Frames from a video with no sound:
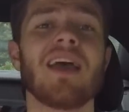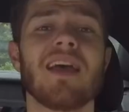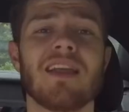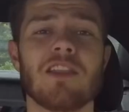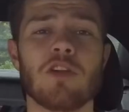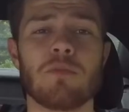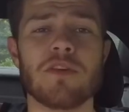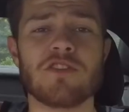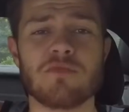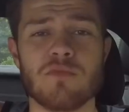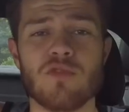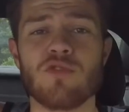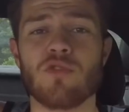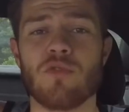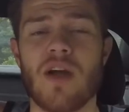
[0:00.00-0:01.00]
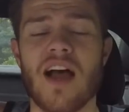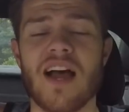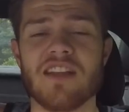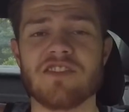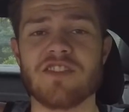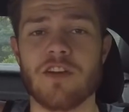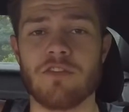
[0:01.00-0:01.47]
a little bit smoother
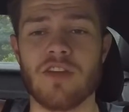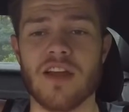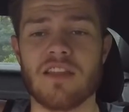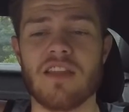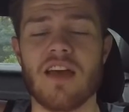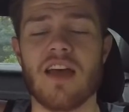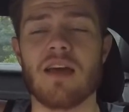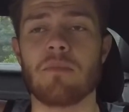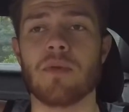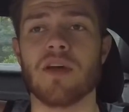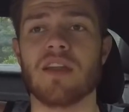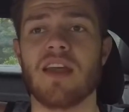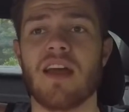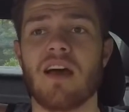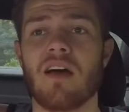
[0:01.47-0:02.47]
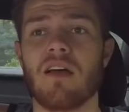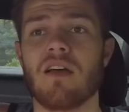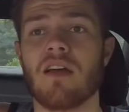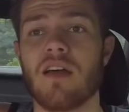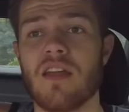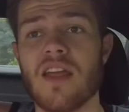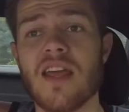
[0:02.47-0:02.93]
ride, stuff like that. But now,
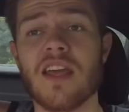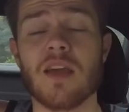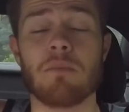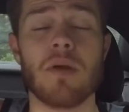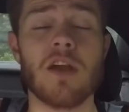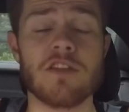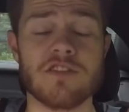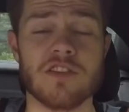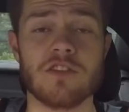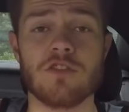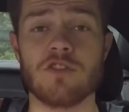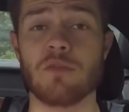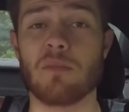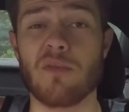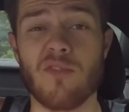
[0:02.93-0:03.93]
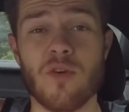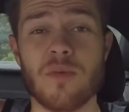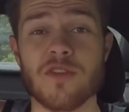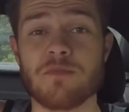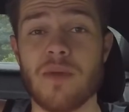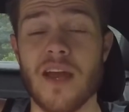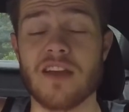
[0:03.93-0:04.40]
in comparison to the
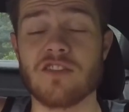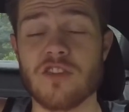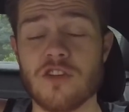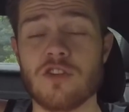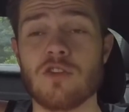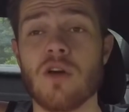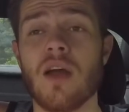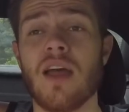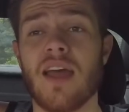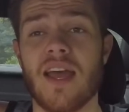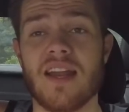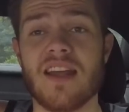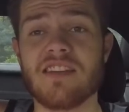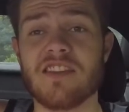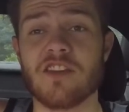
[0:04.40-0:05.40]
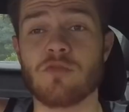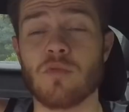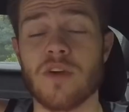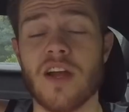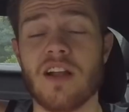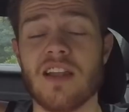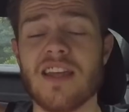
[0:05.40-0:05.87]
Performance Pack 2 and
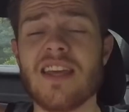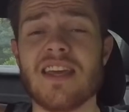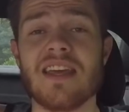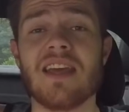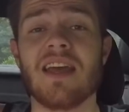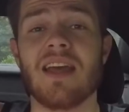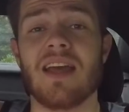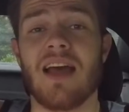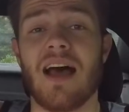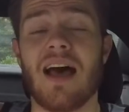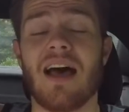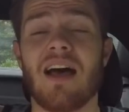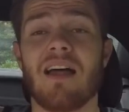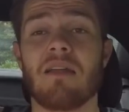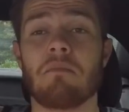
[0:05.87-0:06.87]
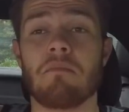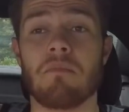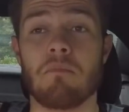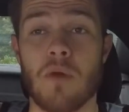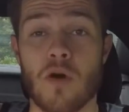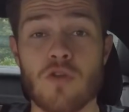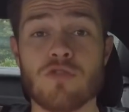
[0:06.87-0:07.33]
SS1LE,
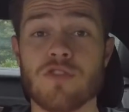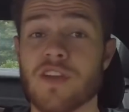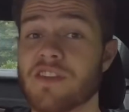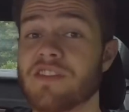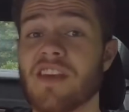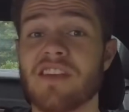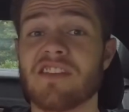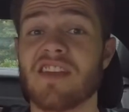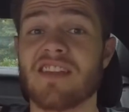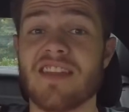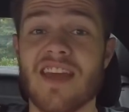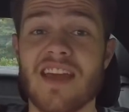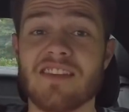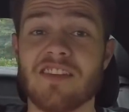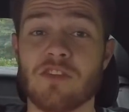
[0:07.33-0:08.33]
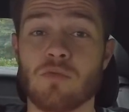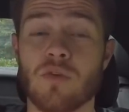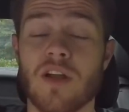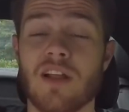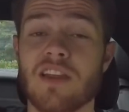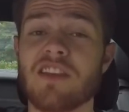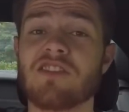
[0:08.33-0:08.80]
Motortrend says that the
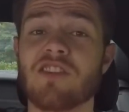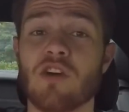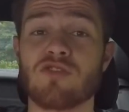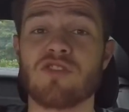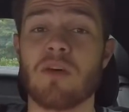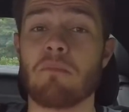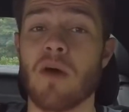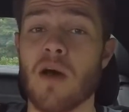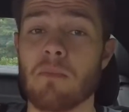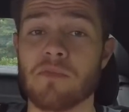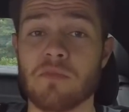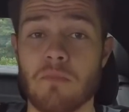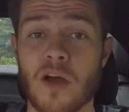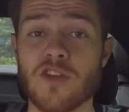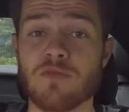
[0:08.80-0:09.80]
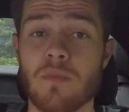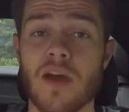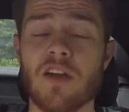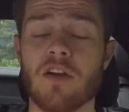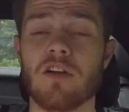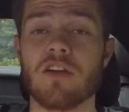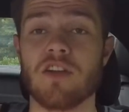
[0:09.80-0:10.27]
SS1LE soaks up bumps much
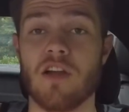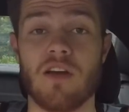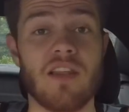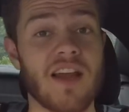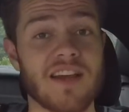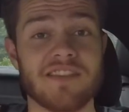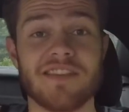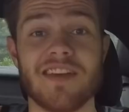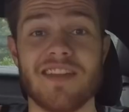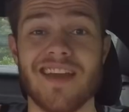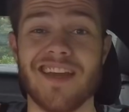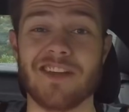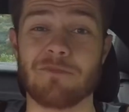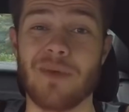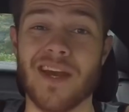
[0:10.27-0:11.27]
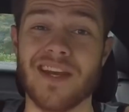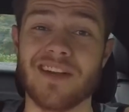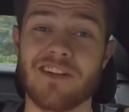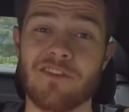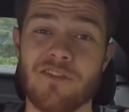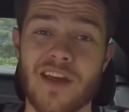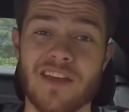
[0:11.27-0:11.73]
better, you know, and like I said, that gets back into
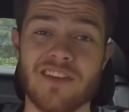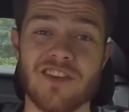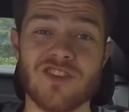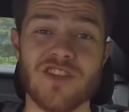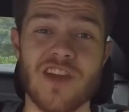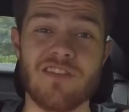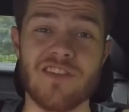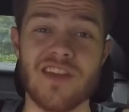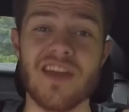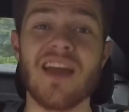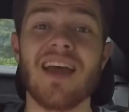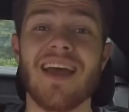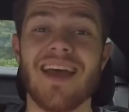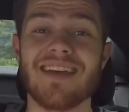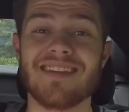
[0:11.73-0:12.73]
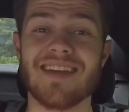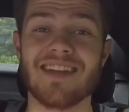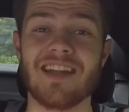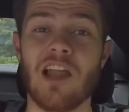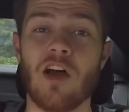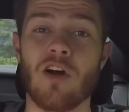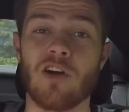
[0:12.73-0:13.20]
the fact that Chevy has had
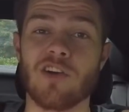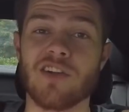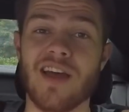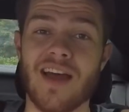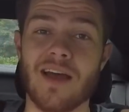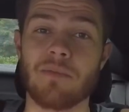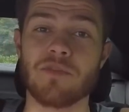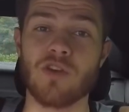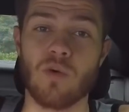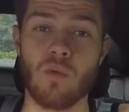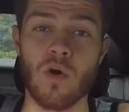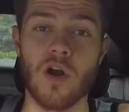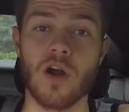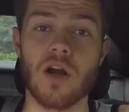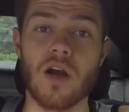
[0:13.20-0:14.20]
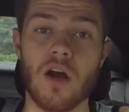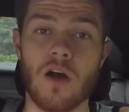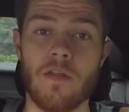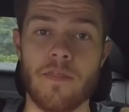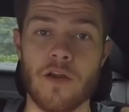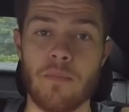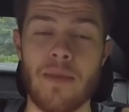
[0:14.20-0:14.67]
longer time to work
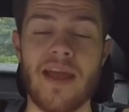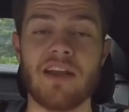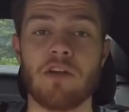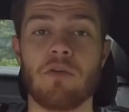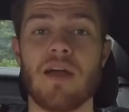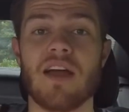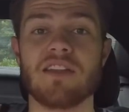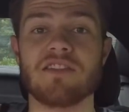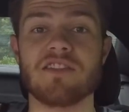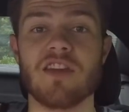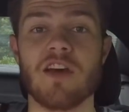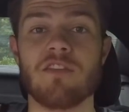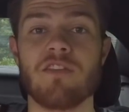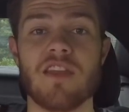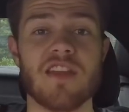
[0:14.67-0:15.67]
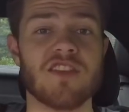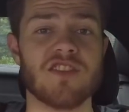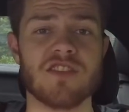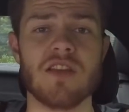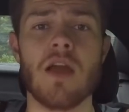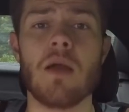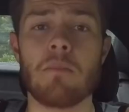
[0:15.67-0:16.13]
on their Magna Ride and stuff, and it
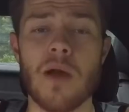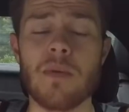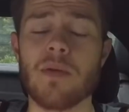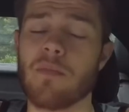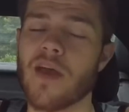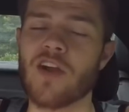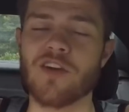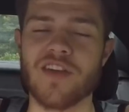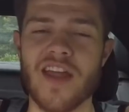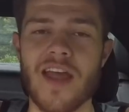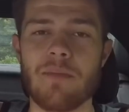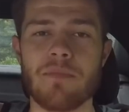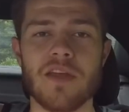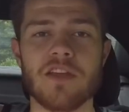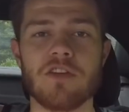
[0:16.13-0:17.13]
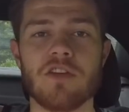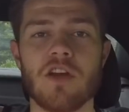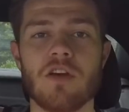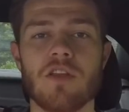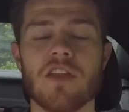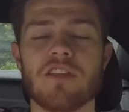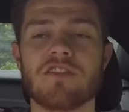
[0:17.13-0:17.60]
just probably better damping, you
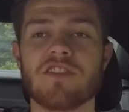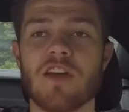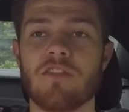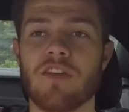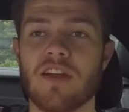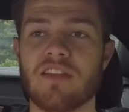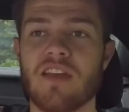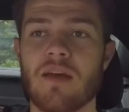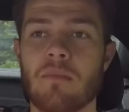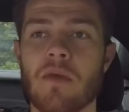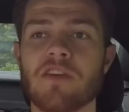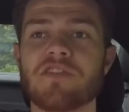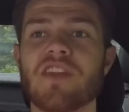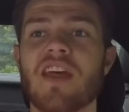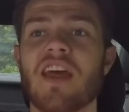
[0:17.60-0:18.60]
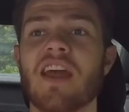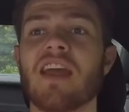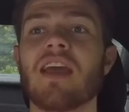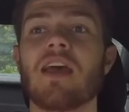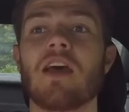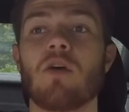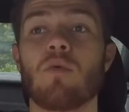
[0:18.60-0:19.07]
know, that stuff like that. Mustang
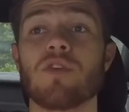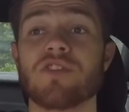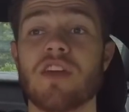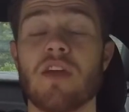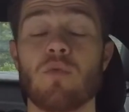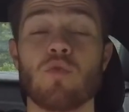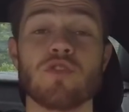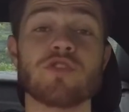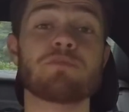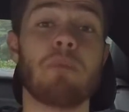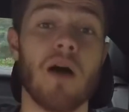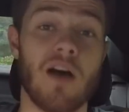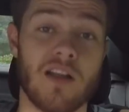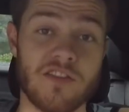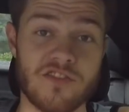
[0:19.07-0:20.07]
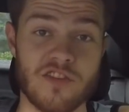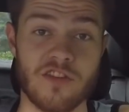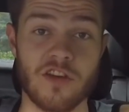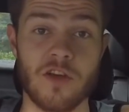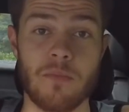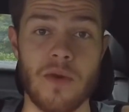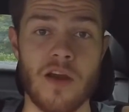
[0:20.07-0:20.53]
was a response to the
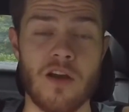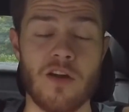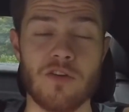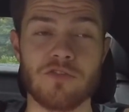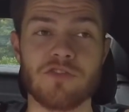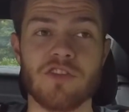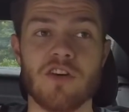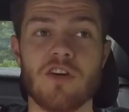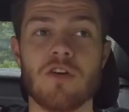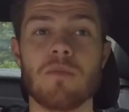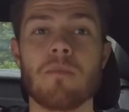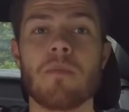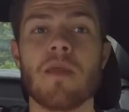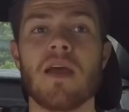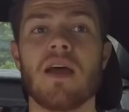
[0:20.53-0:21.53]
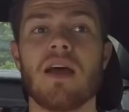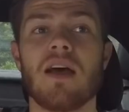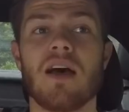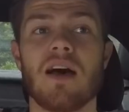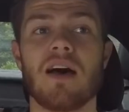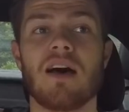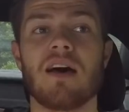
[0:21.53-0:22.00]
Camaro, so
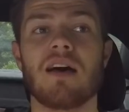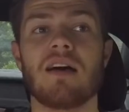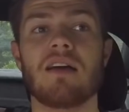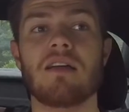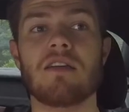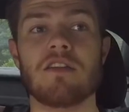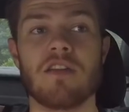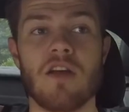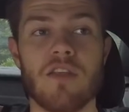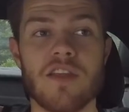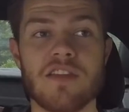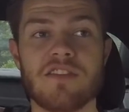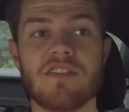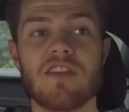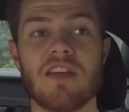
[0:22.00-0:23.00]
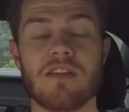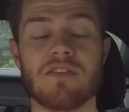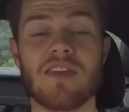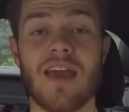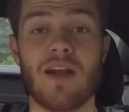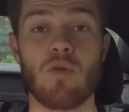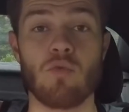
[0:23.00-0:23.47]
you know, it's
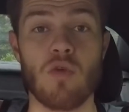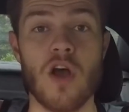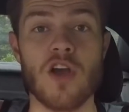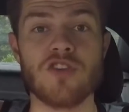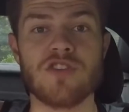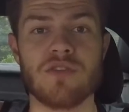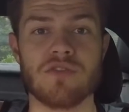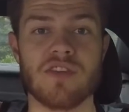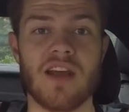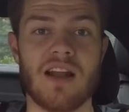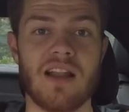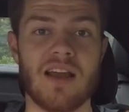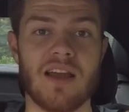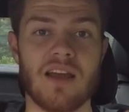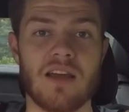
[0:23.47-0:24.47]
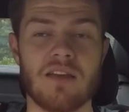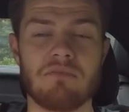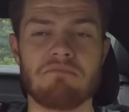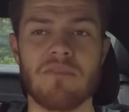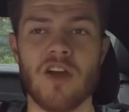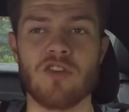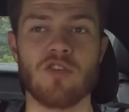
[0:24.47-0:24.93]
kind of rushed. It was kind of like a
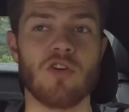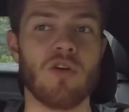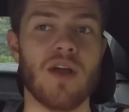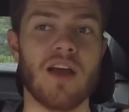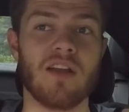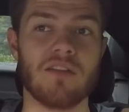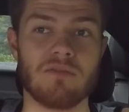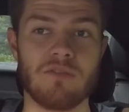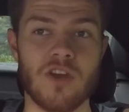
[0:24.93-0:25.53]
underground